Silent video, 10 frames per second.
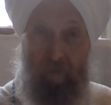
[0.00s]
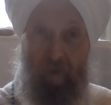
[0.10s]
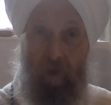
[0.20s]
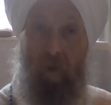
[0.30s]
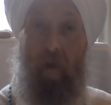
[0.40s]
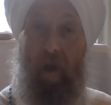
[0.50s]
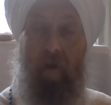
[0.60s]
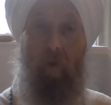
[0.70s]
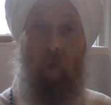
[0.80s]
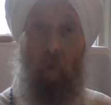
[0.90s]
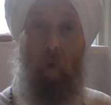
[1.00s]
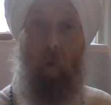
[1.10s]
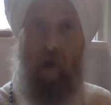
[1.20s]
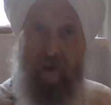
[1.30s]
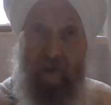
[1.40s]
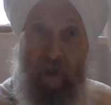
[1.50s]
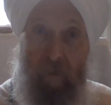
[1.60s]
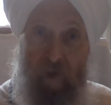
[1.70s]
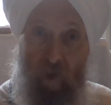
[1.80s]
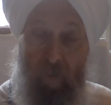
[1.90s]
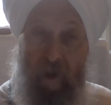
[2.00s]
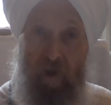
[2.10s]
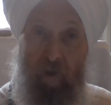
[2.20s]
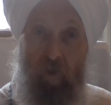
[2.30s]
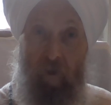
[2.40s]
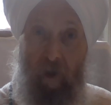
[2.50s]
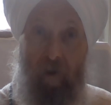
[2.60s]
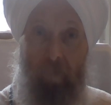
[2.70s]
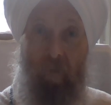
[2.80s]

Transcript: They don't like Guru Granth Sahib so much, I don't think.